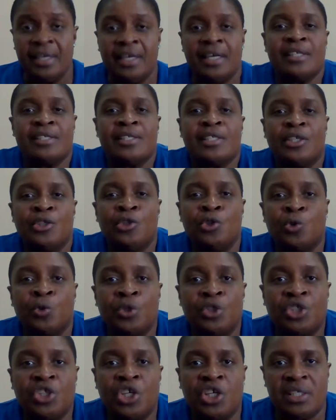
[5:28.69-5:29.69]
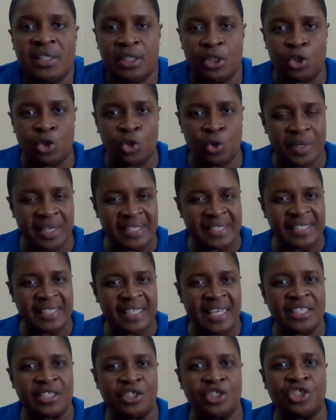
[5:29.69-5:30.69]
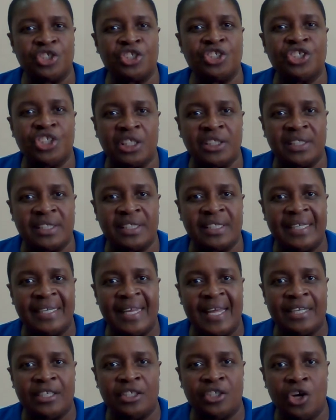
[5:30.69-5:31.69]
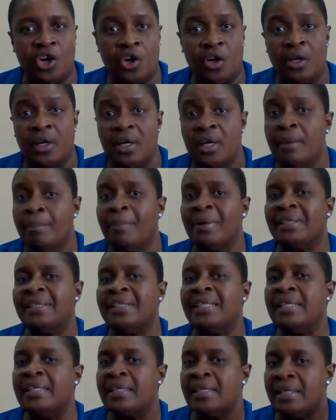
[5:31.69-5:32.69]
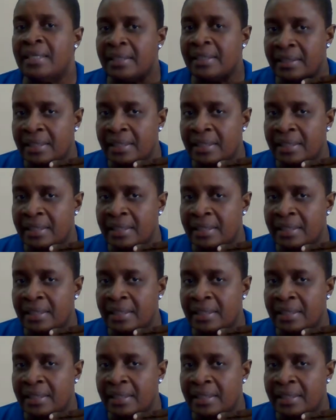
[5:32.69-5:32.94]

It's a neurotoxin, so it starts to shut the gland down. But the